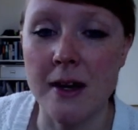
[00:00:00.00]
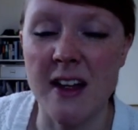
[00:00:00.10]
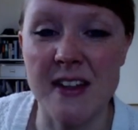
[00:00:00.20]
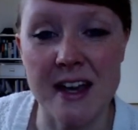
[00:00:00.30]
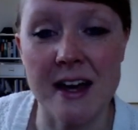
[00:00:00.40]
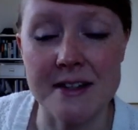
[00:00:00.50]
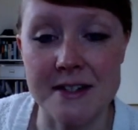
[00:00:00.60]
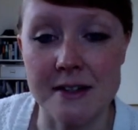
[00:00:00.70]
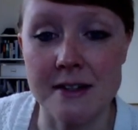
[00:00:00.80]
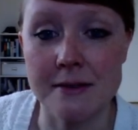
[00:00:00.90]
And the
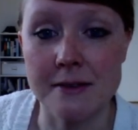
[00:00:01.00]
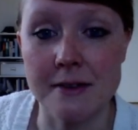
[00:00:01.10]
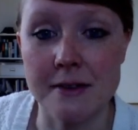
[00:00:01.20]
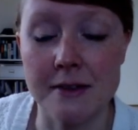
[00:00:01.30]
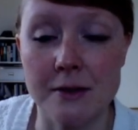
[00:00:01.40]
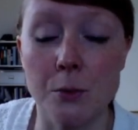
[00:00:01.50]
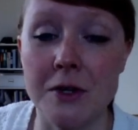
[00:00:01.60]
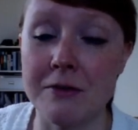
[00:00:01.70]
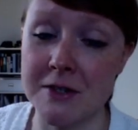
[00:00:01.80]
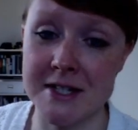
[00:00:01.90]
answer that
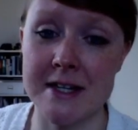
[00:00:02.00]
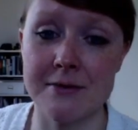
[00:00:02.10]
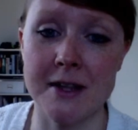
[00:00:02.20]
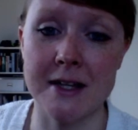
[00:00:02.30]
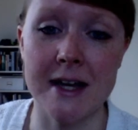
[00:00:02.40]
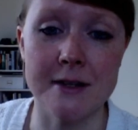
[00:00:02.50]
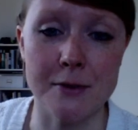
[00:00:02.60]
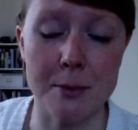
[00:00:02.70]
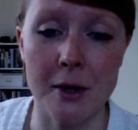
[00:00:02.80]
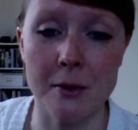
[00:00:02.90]
we receive at the end of
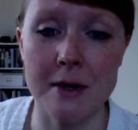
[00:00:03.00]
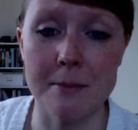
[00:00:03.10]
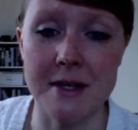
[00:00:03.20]
the poem